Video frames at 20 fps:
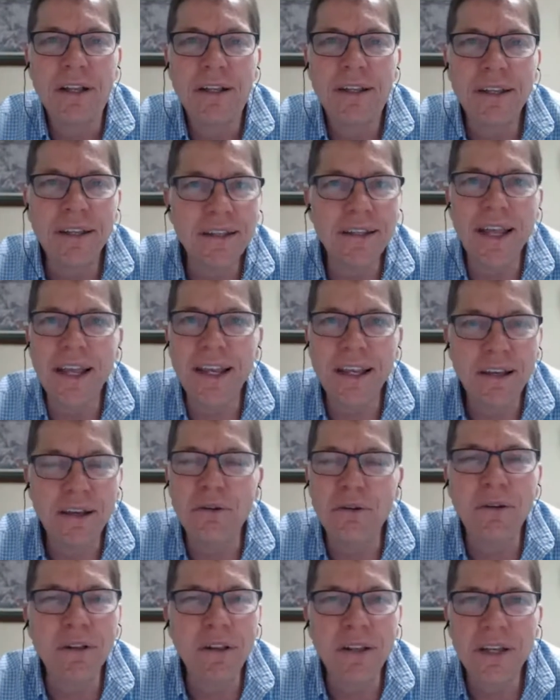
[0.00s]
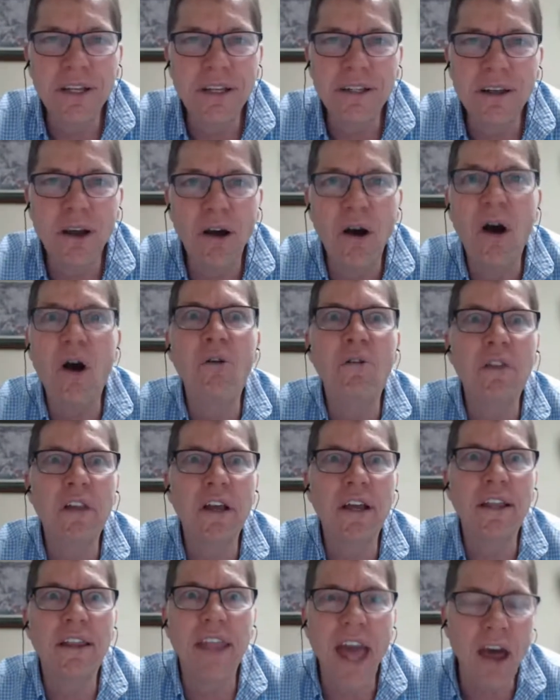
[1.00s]
It's like Google it and go, oh,
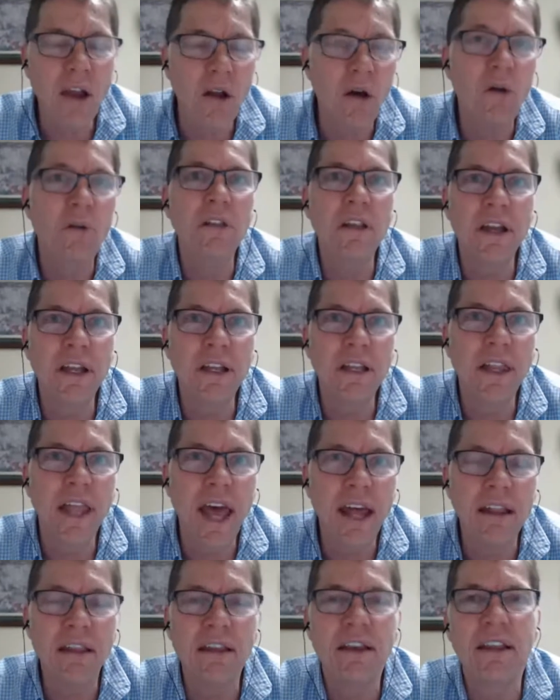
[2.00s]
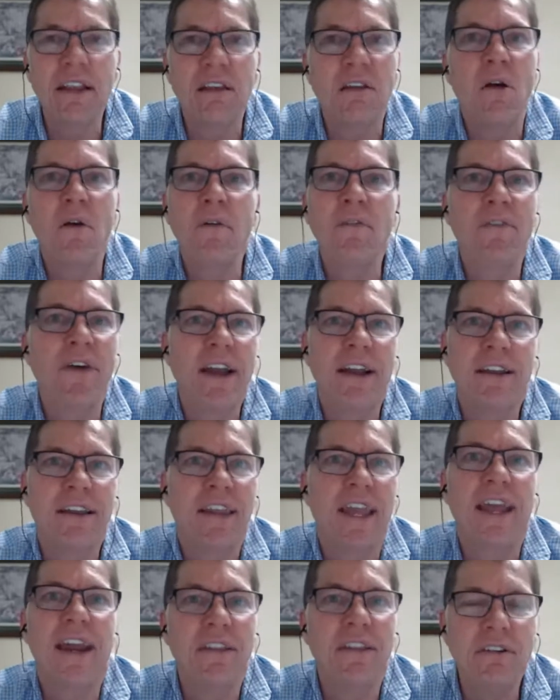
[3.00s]
look at that. Oh, look at that. Look at that. You go find
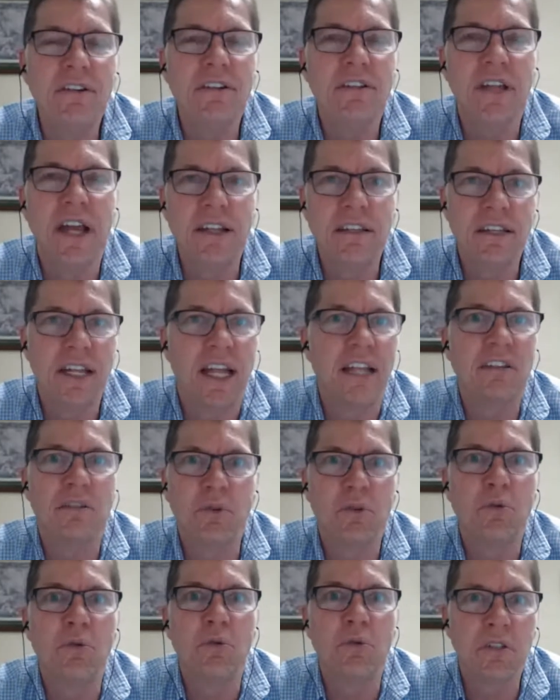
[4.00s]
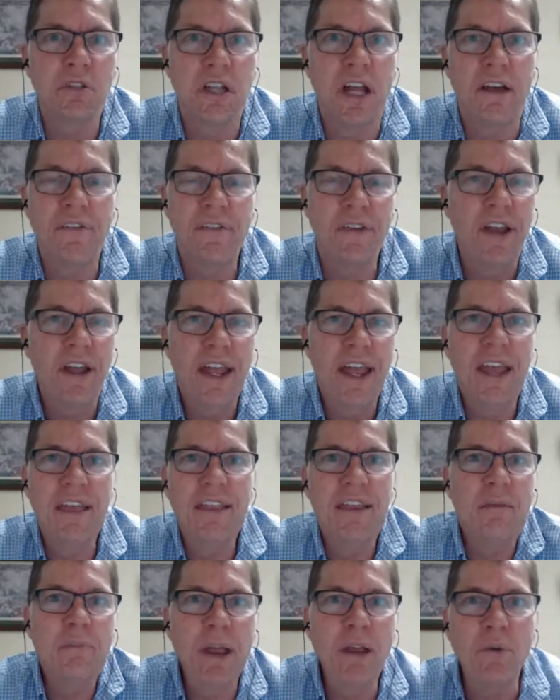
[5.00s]
10 other sites that have some cool stuff, and
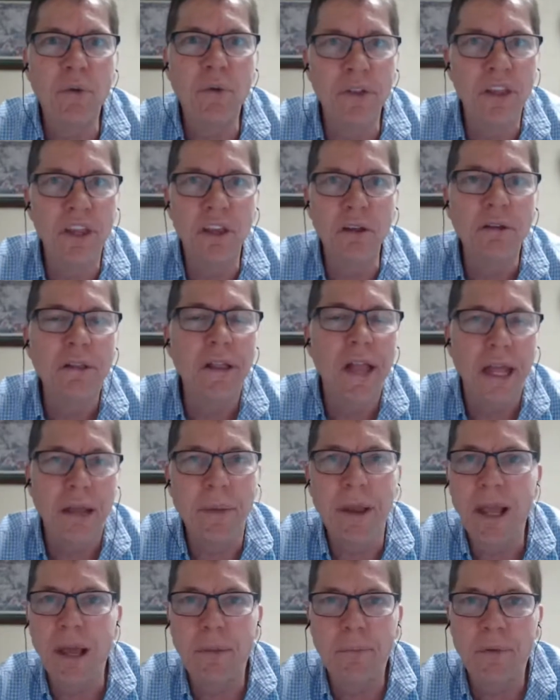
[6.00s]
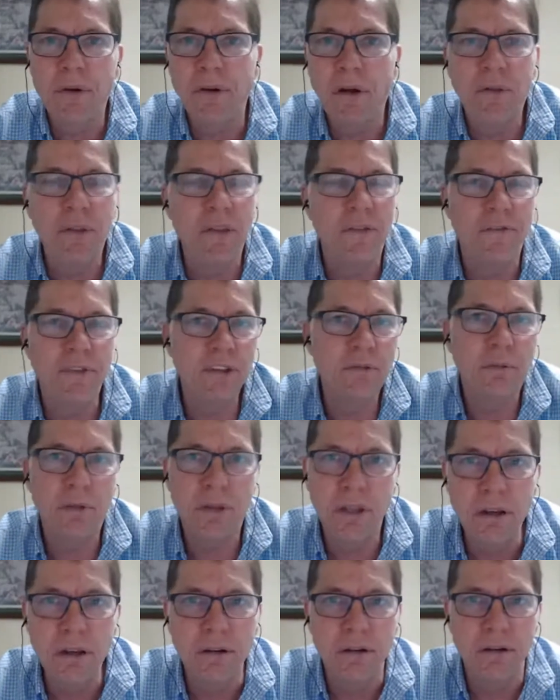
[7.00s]
then make one that you like. Make up your own that fits with
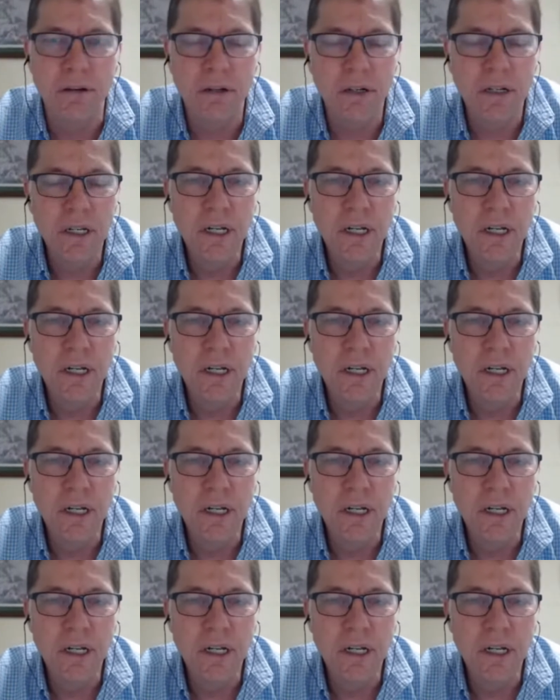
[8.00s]
you.